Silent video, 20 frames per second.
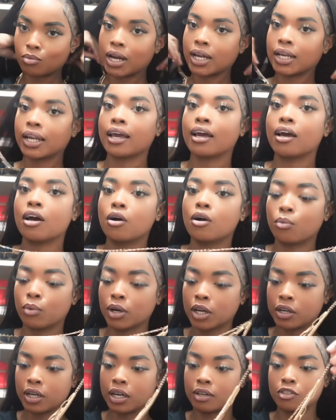right now, we're
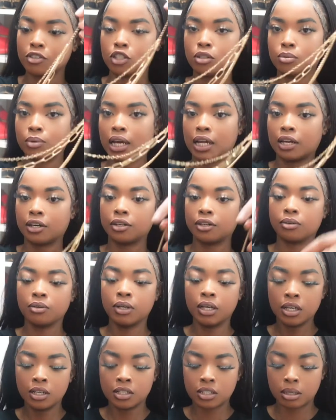gonna have to do what we gotta do.
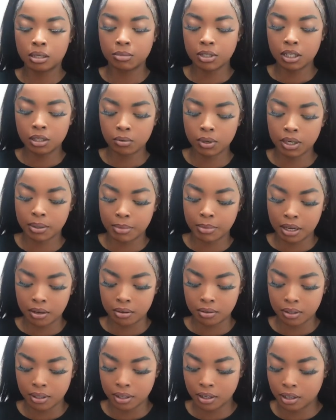So I'm gonna wear my
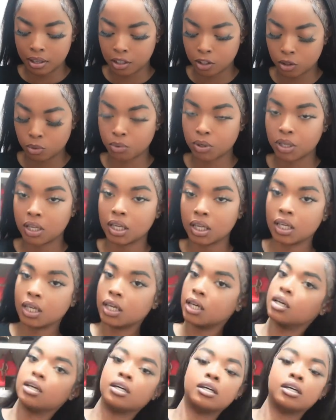three